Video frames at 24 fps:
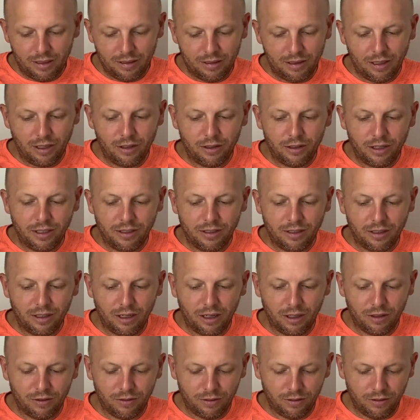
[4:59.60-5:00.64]
See how they're nice and
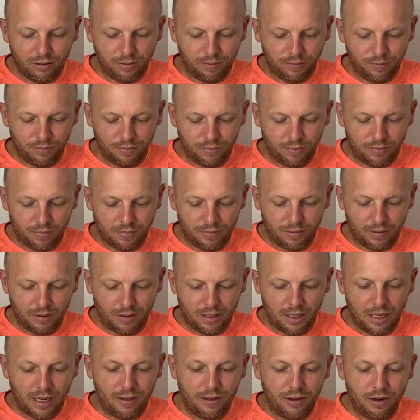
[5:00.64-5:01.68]
colorful?
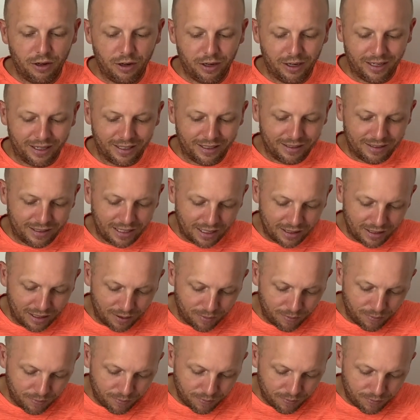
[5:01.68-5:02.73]
And then you can extend
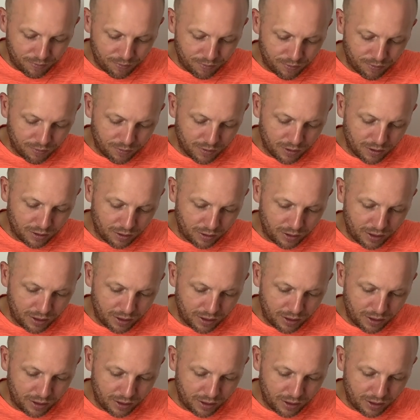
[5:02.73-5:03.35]
them. So